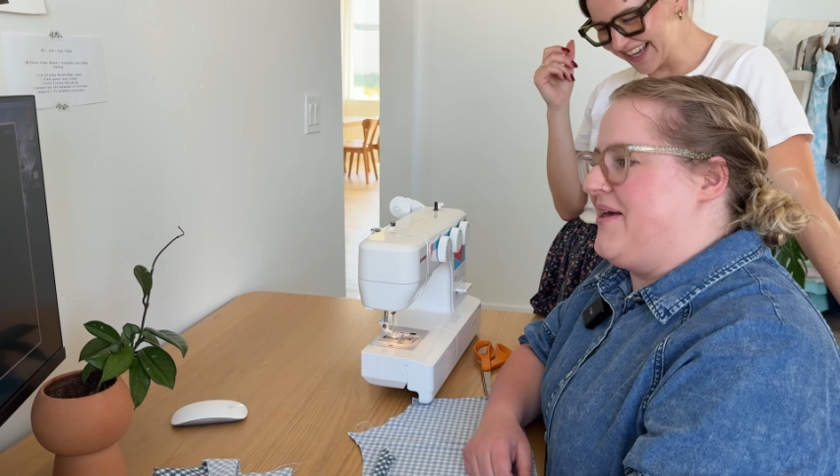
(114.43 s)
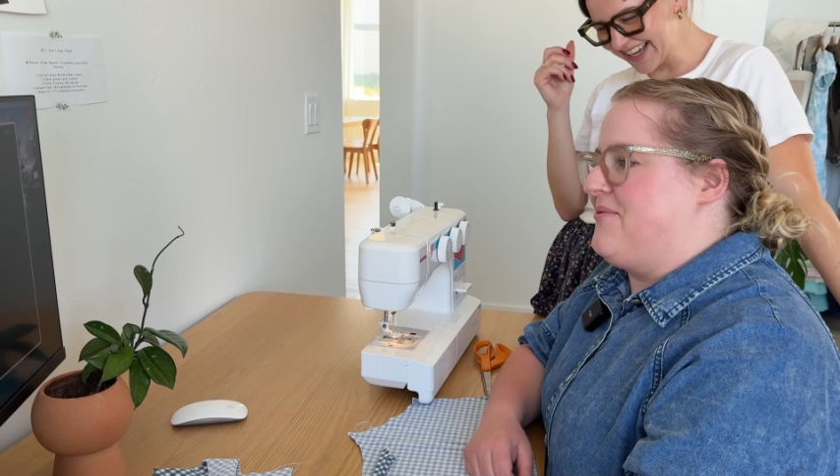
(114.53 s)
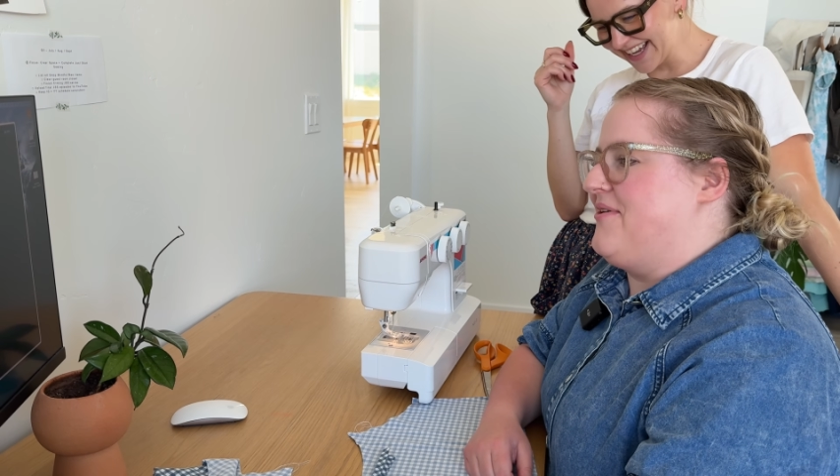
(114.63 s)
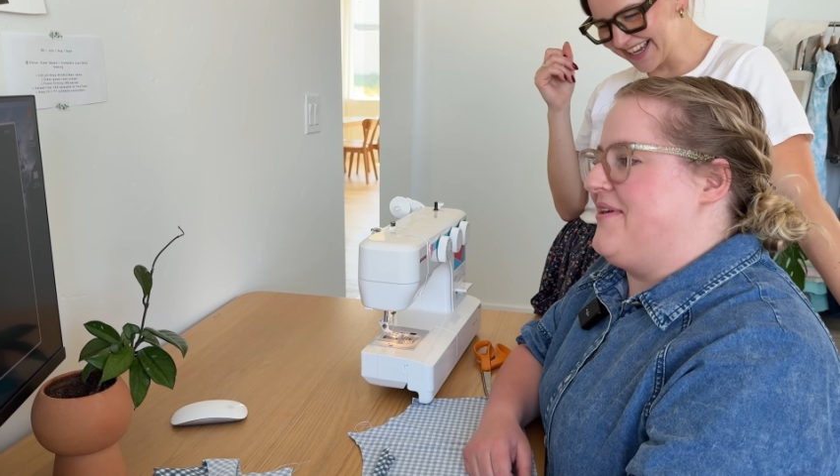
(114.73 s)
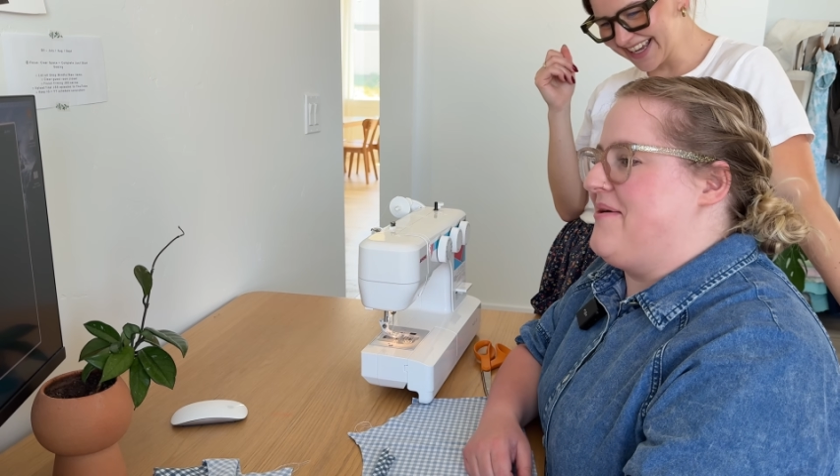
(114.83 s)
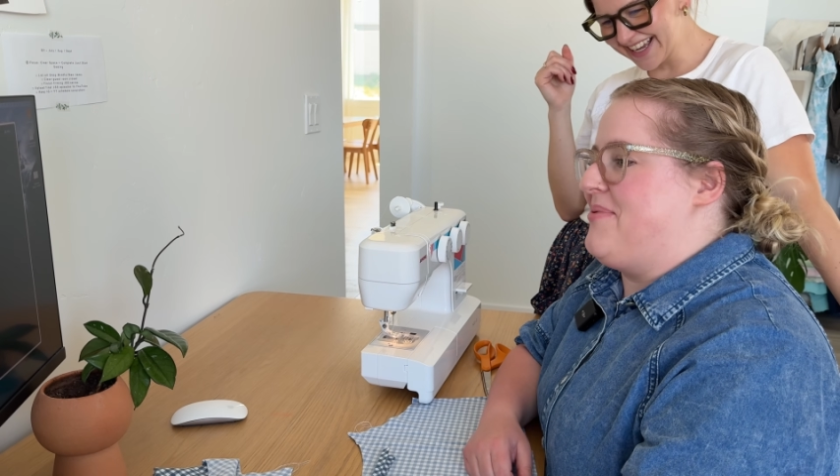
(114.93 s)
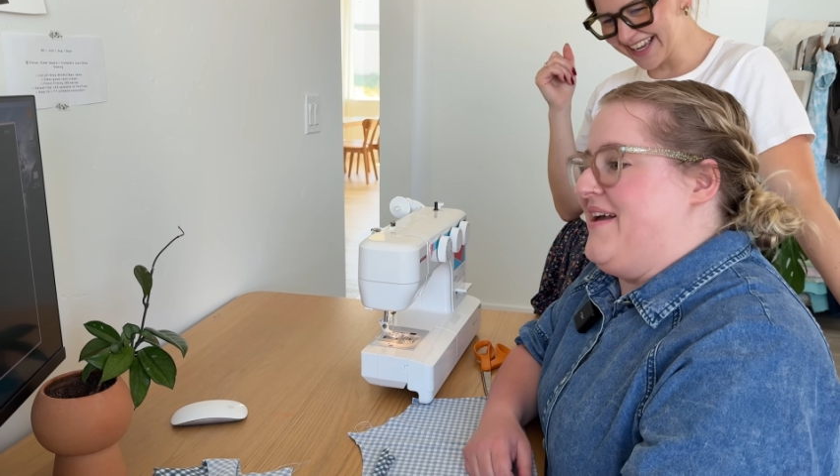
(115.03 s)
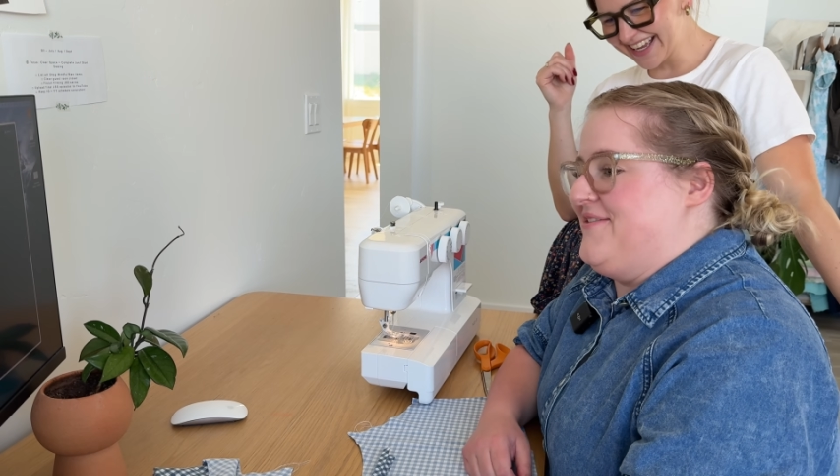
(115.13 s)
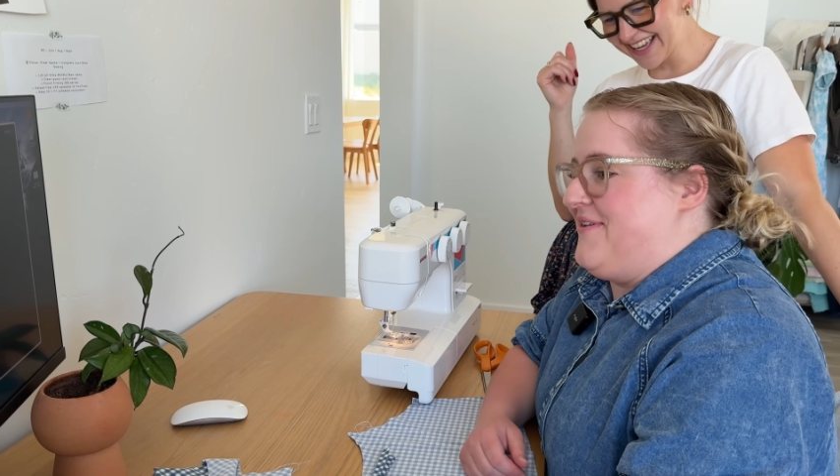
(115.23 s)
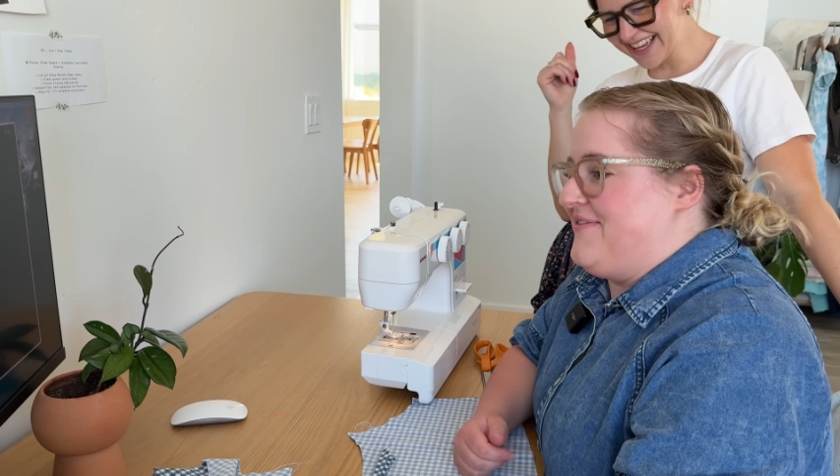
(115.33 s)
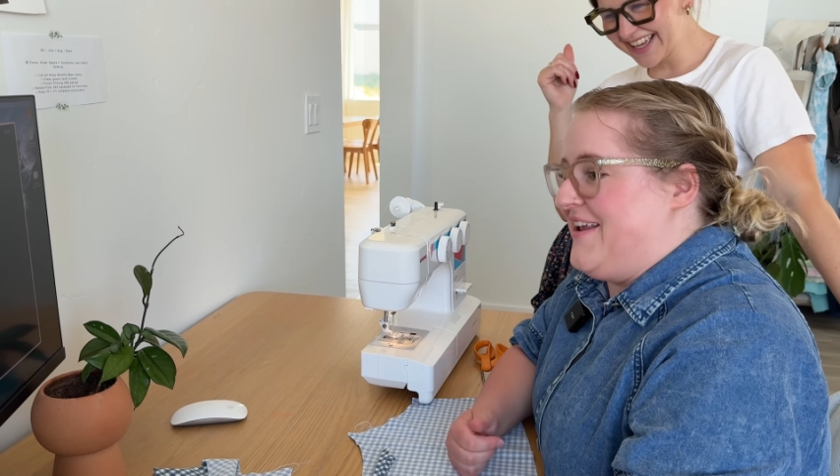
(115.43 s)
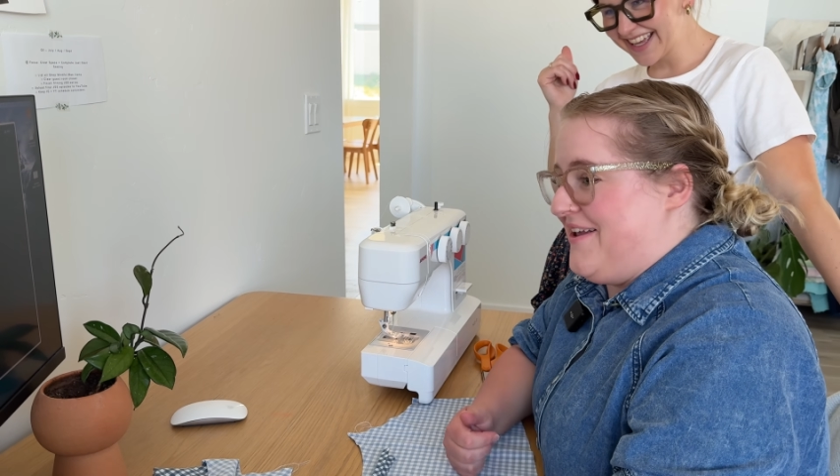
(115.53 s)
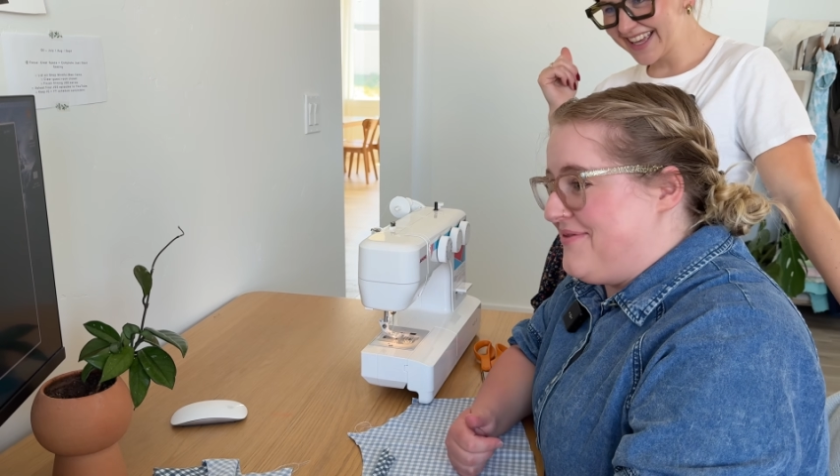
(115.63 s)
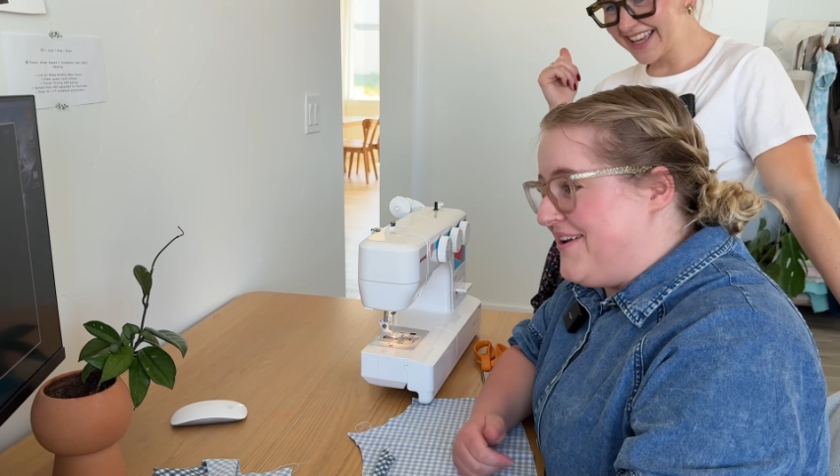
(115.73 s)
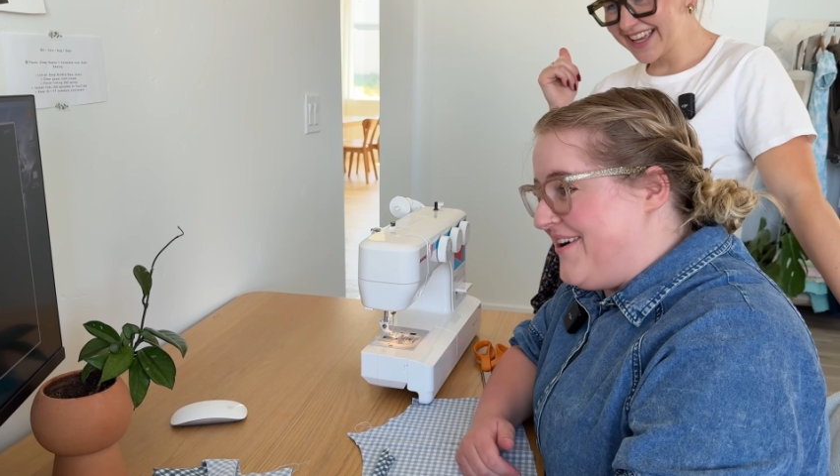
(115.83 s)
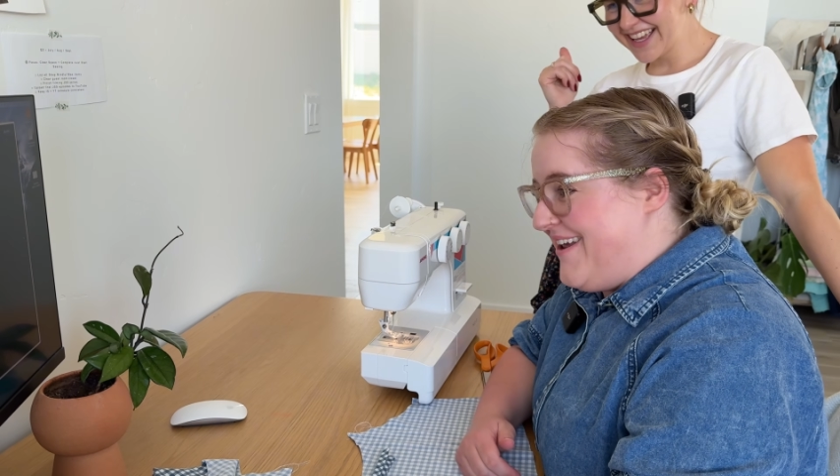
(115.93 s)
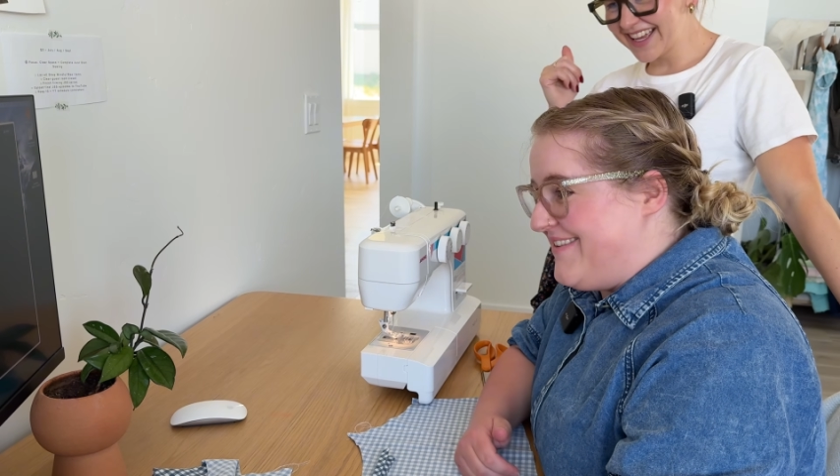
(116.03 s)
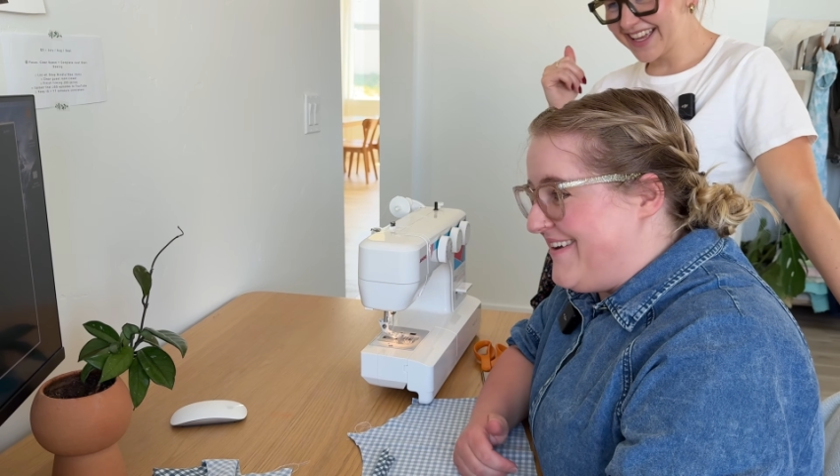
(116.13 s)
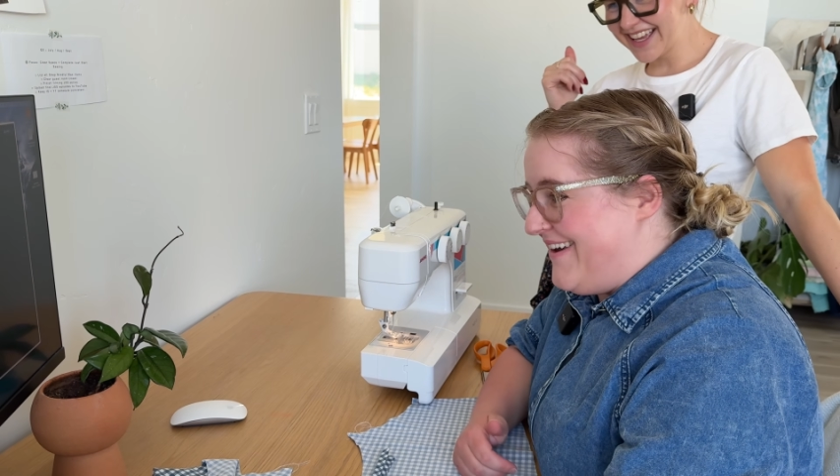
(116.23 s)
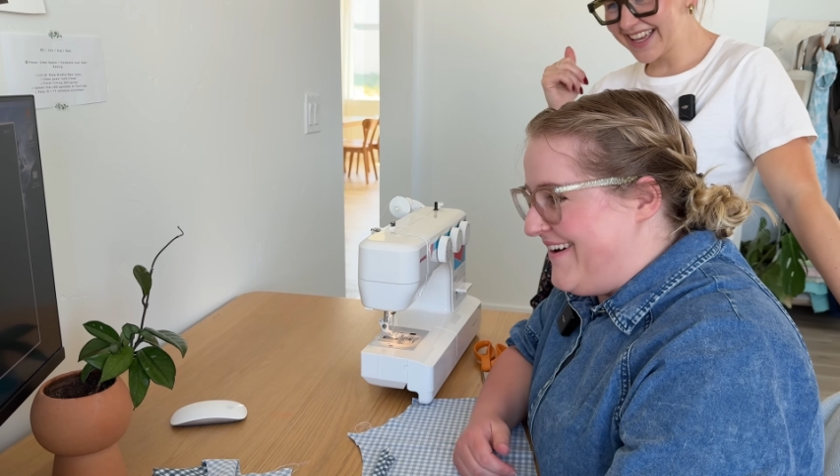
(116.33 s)
we're only on page 15 of
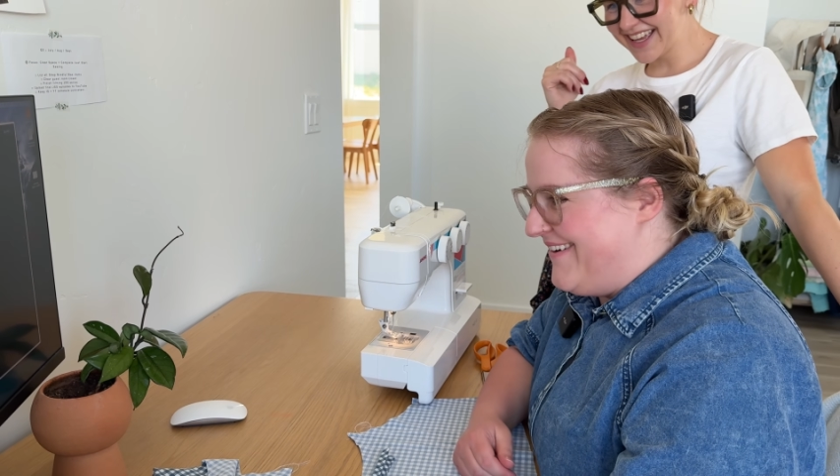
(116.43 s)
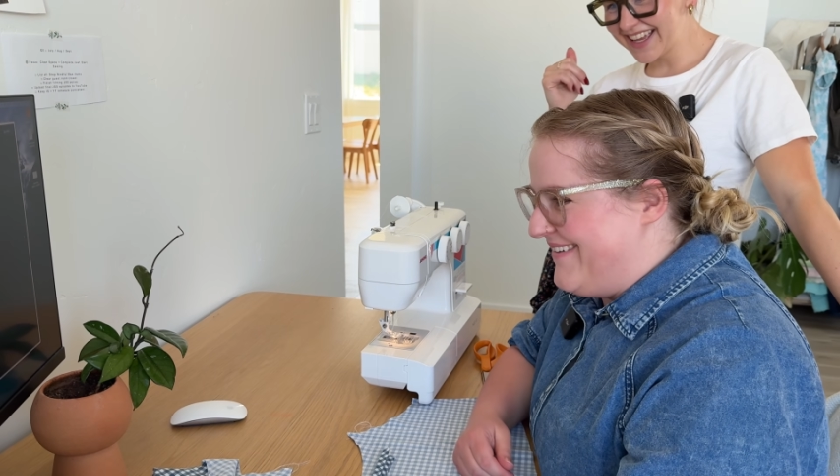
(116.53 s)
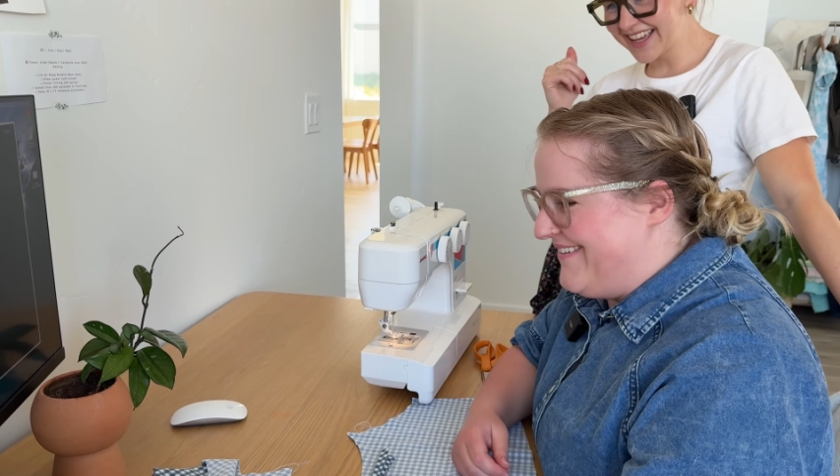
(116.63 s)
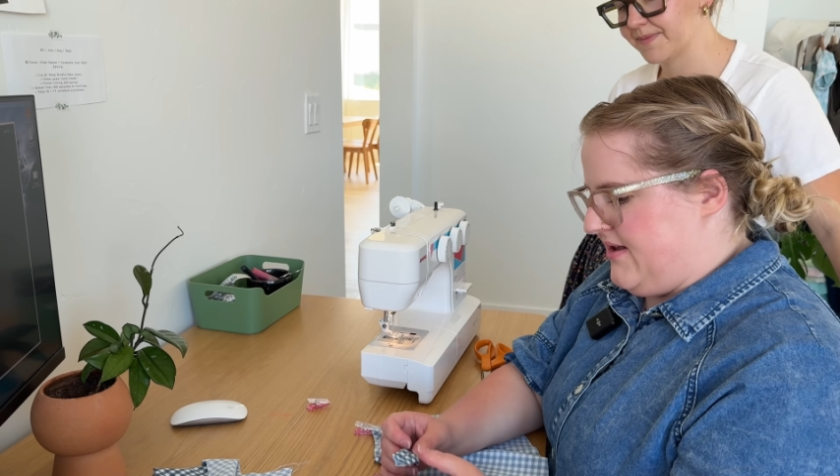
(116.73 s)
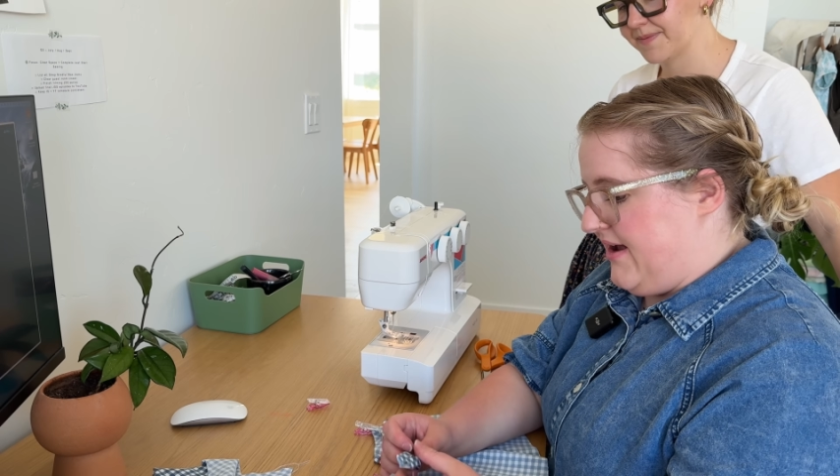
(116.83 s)
32.